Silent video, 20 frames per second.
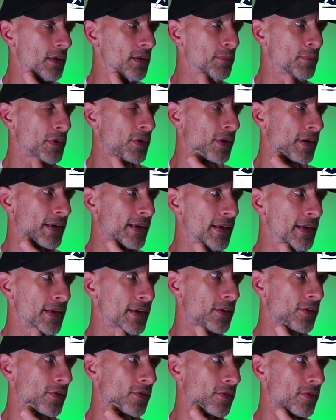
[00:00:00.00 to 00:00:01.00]
buy
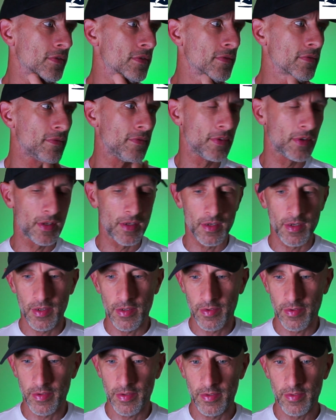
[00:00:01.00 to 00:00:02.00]
nows.
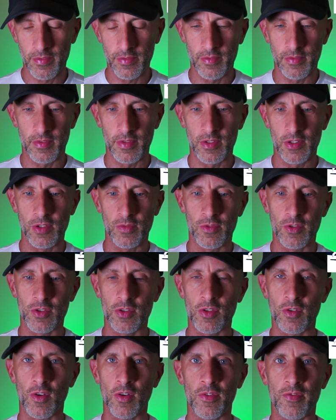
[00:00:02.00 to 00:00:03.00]
You've just
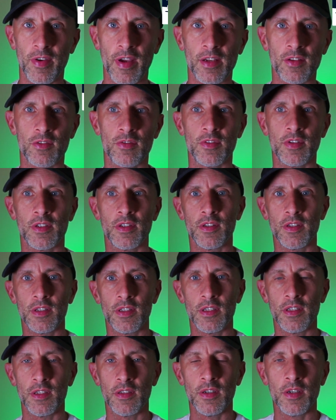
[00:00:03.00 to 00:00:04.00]
got to factor in
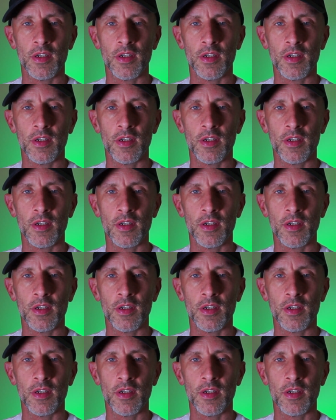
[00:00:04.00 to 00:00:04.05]
the